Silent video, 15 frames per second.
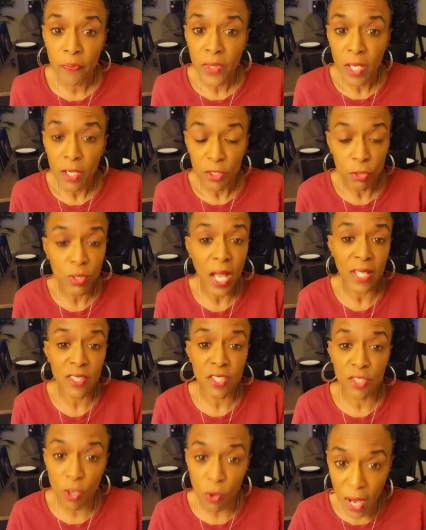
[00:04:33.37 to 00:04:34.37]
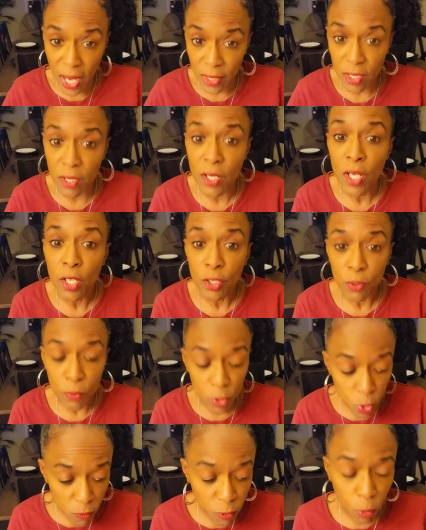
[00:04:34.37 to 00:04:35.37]
You got to know how to
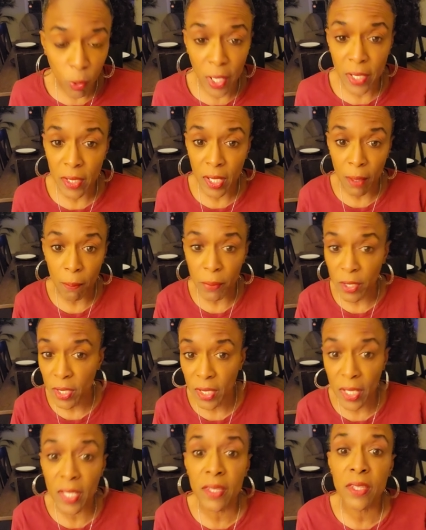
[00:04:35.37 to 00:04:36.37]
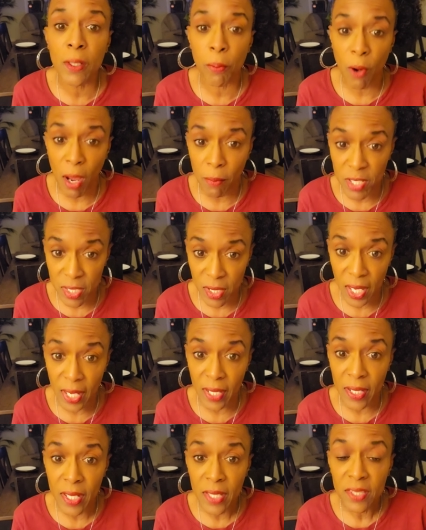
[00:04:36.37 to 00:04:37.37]
maneuverate and be in the promised
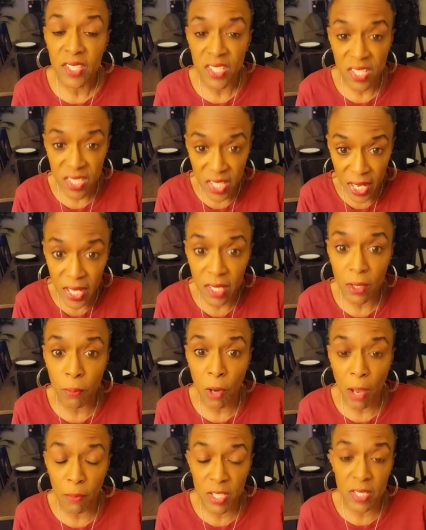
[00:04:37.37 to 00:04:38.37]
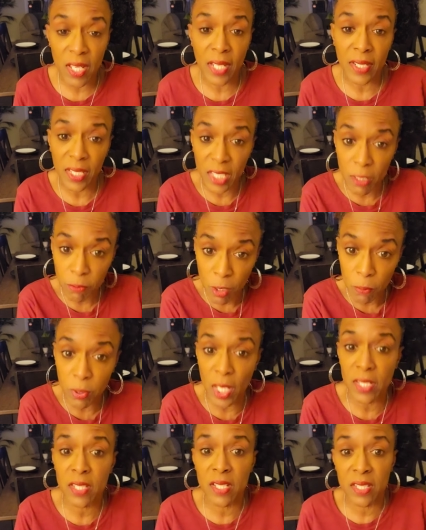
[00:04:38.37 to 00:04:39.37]
land, to stay in the promised land, to keep the
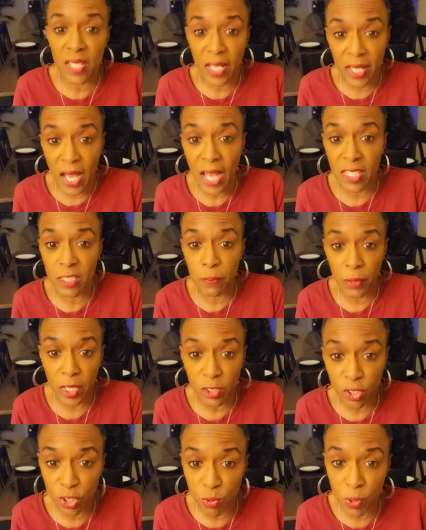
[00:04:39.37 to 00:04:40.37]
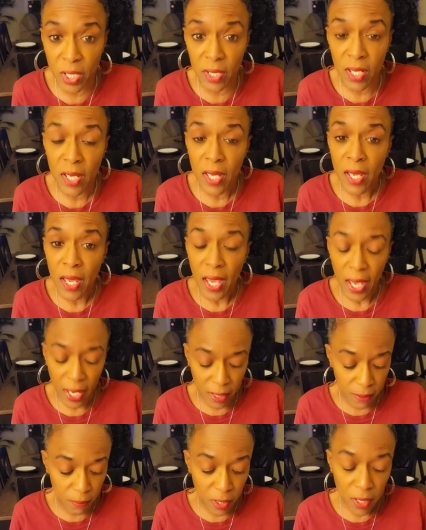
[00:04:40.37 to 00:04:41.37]
blessings that God has blessed you with.
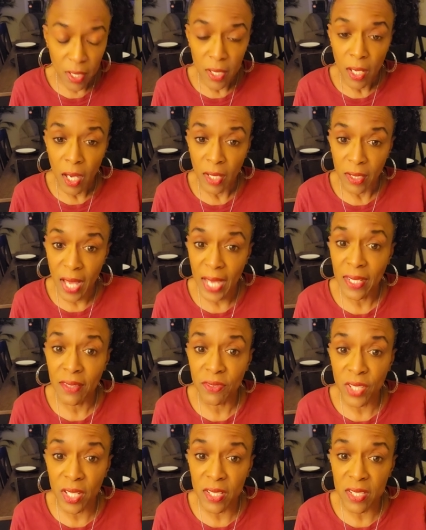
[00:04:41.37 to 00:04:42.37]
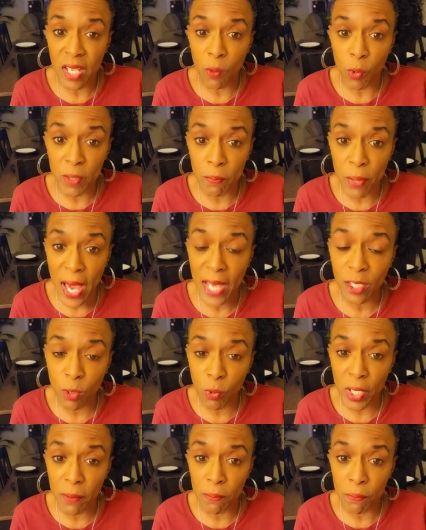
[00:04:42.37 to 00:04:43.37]
And a lot of things that we battle
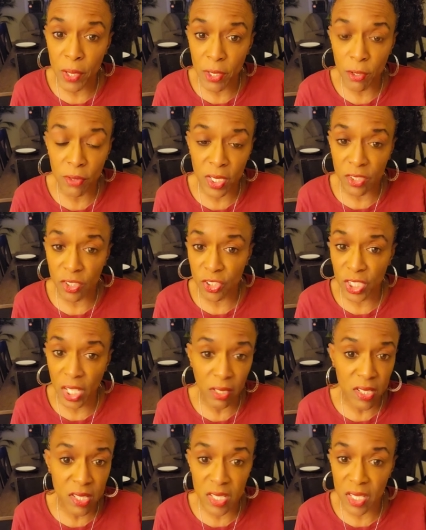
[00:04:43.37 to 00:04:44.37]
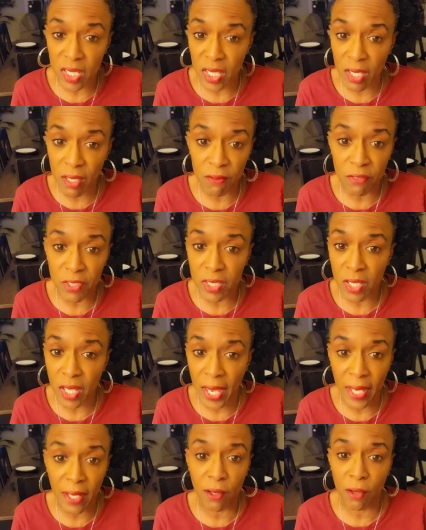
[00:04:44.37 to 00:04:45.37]
with, bitterness, jealousy, envy,
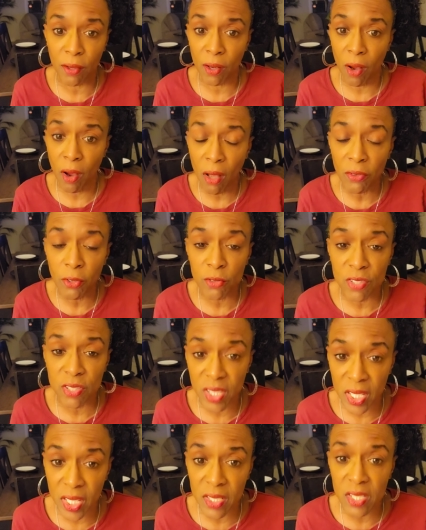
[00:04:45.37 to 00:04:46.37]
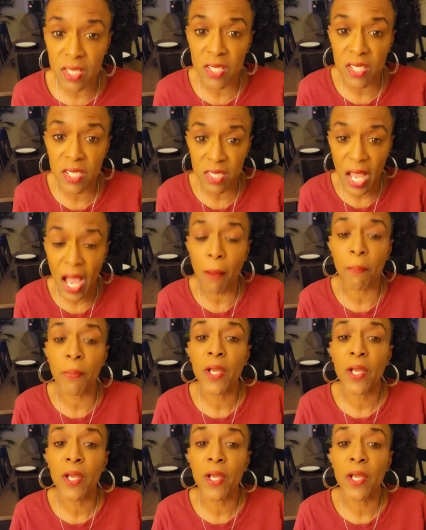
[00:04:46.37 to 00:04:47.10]
anger, all those things can stop